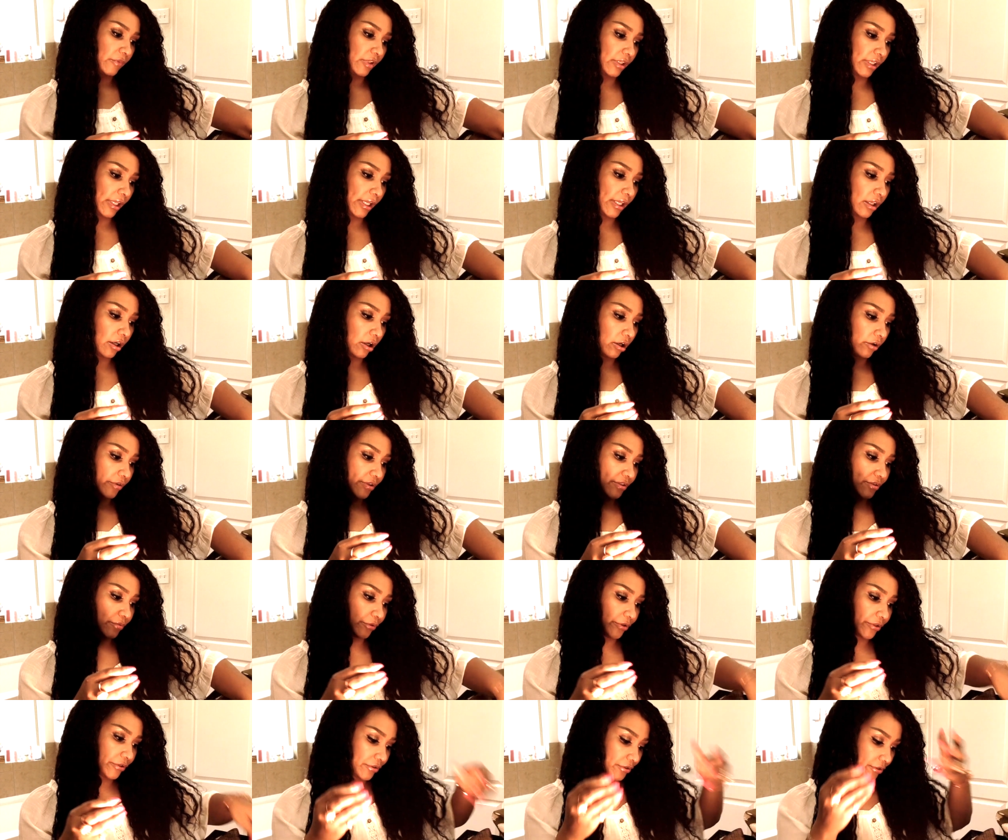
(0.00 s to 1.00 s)
Layla always
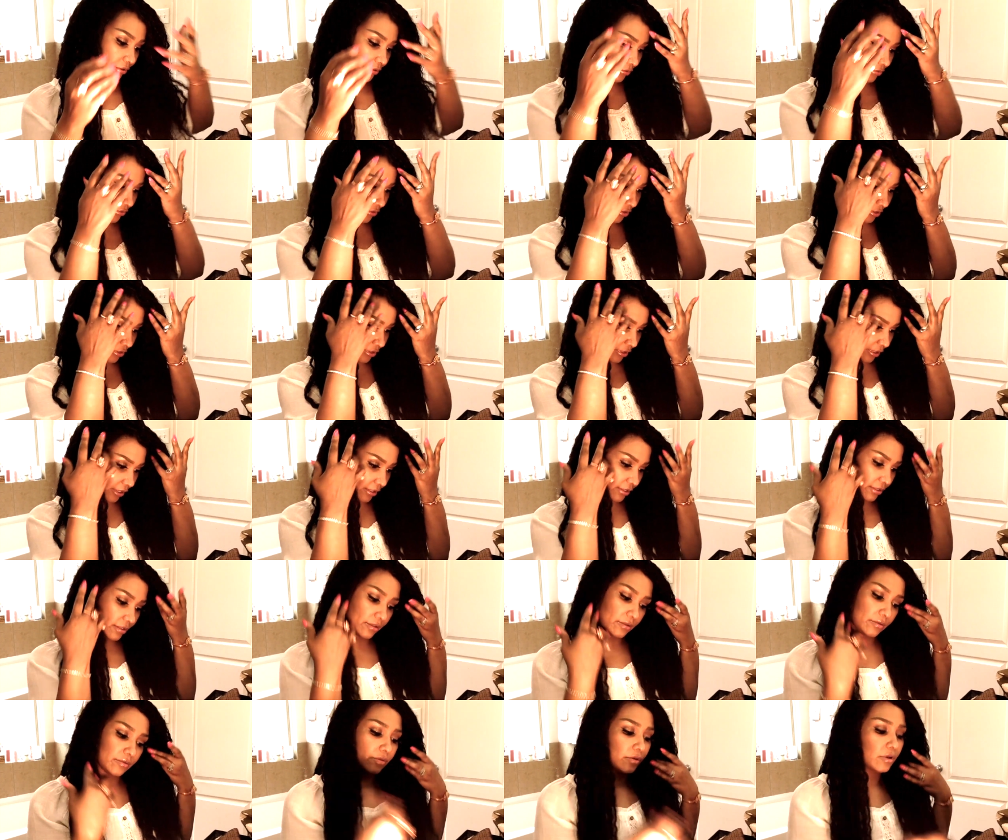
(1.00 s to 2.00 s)
wears those. She likes
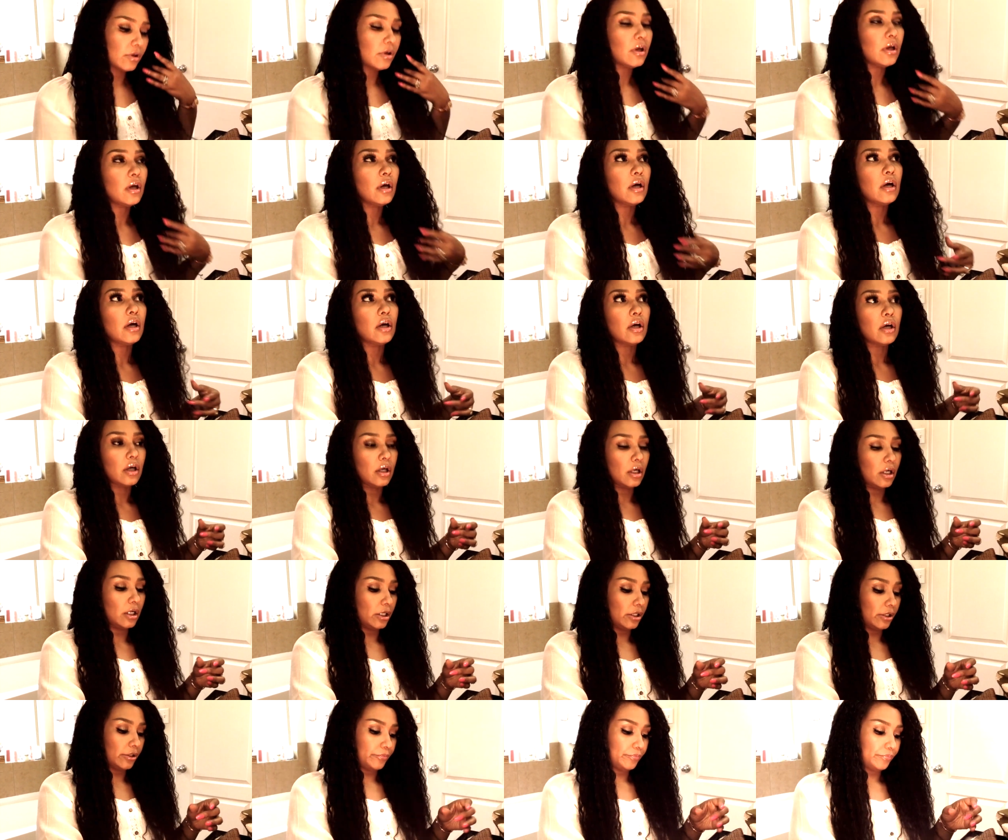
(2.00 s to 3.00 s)
those.
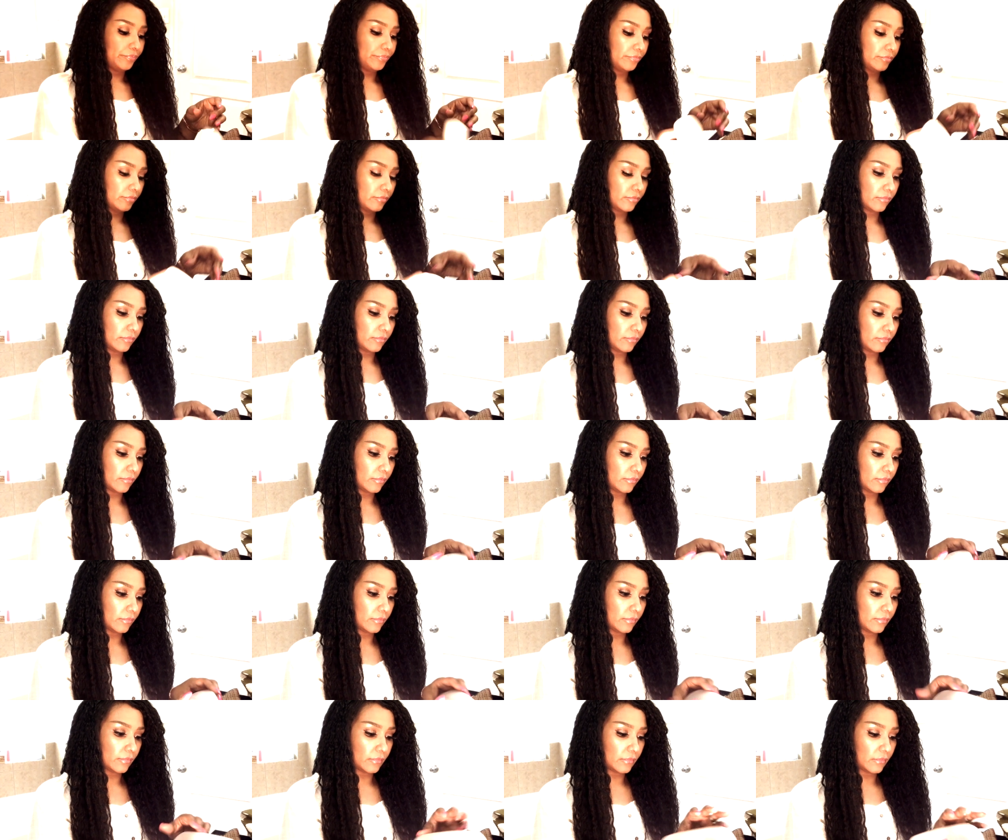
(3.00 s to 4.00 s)
Um,
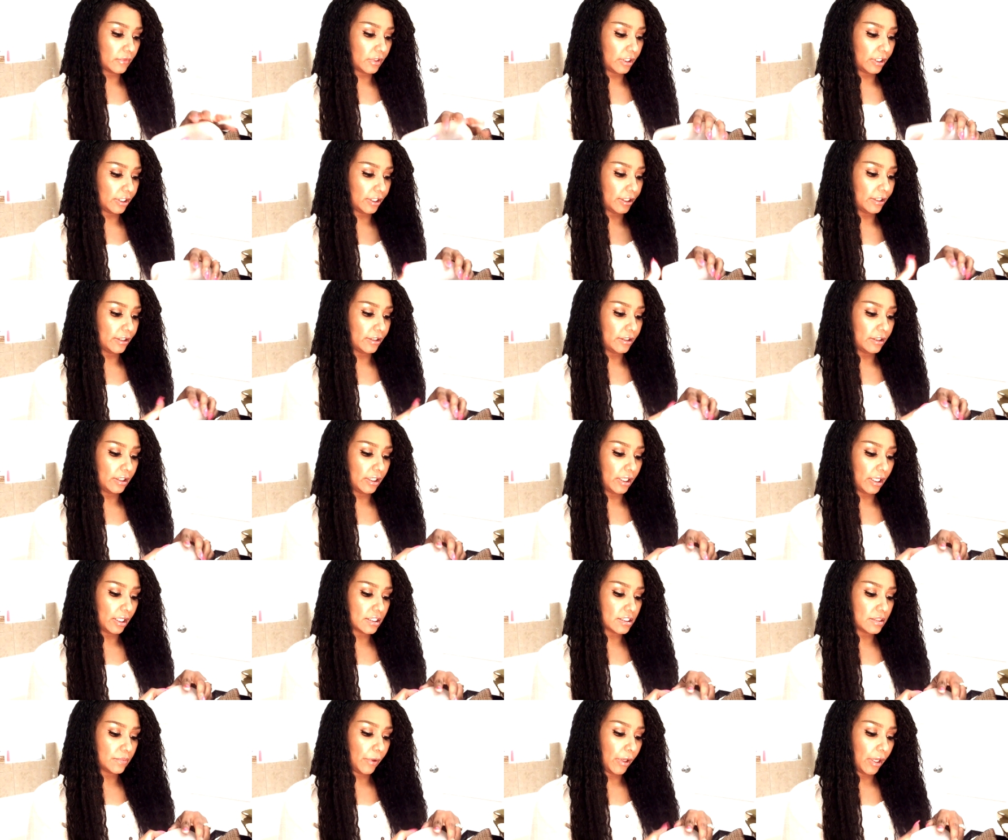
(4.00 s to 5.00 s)
okay,
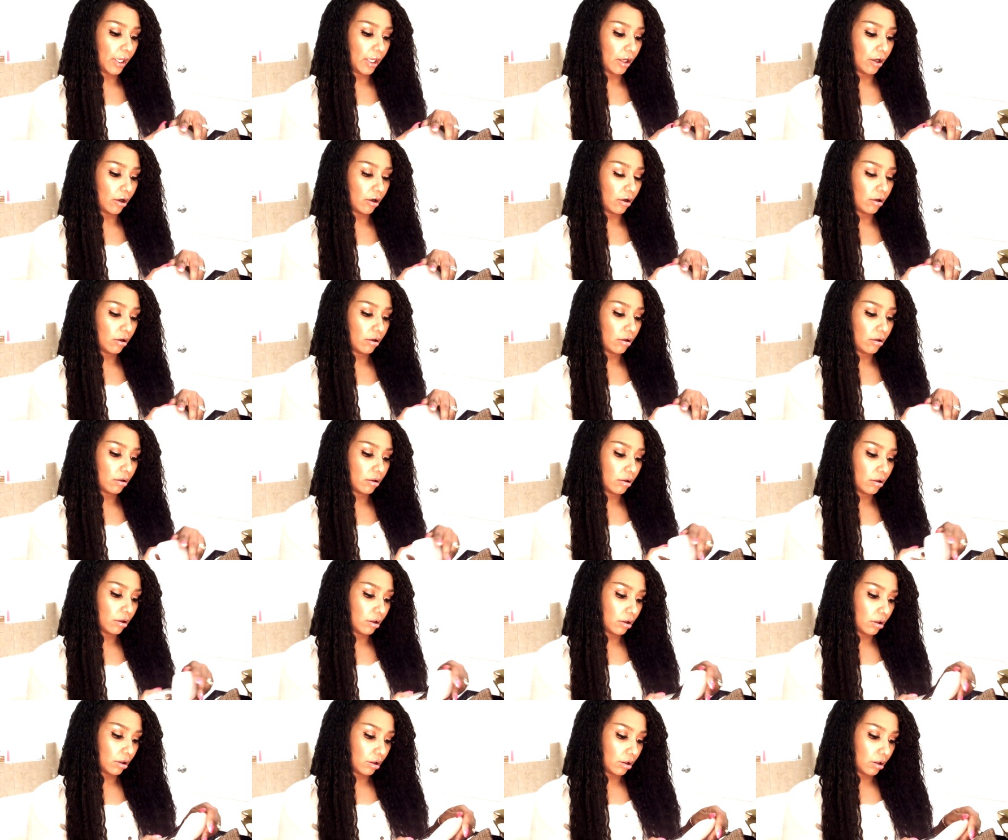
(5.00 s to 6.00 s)
next pair.
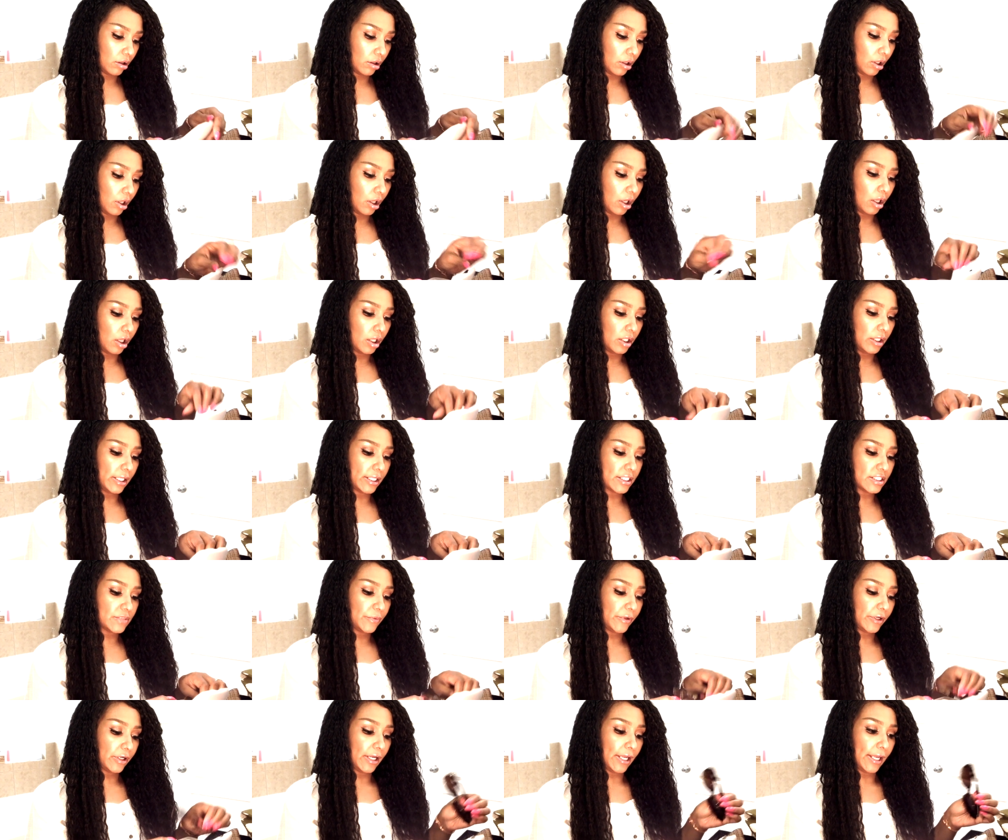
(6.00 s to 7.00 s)

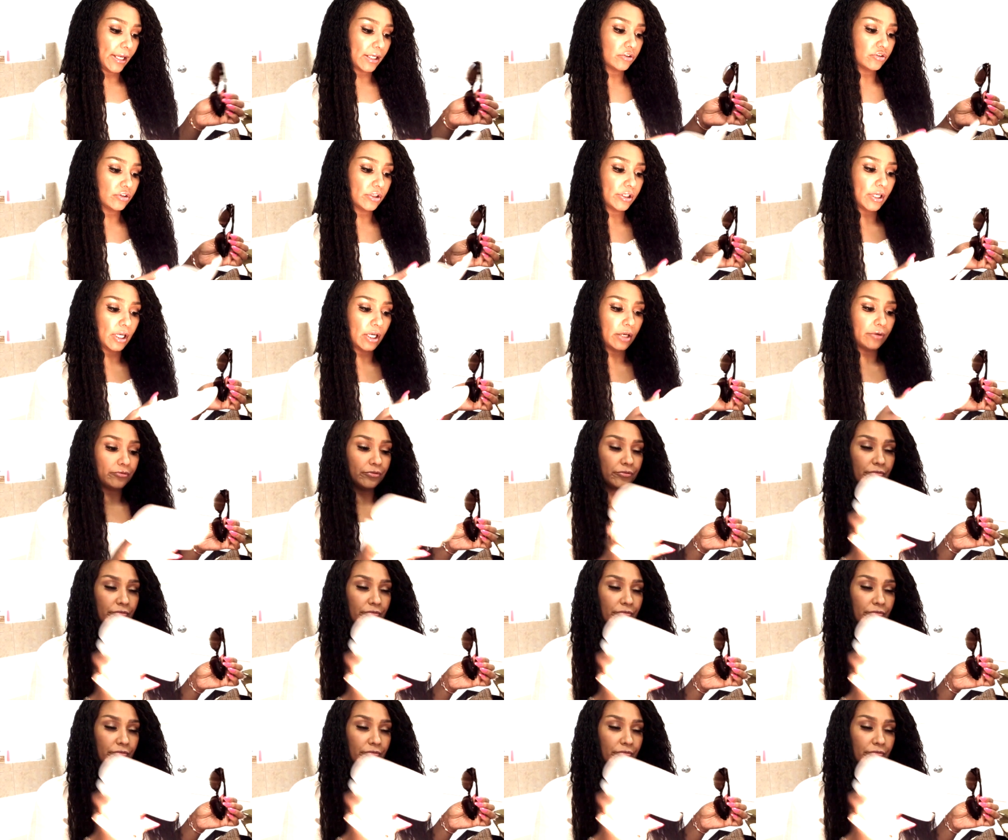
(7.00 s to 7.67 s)
Next pair I actually got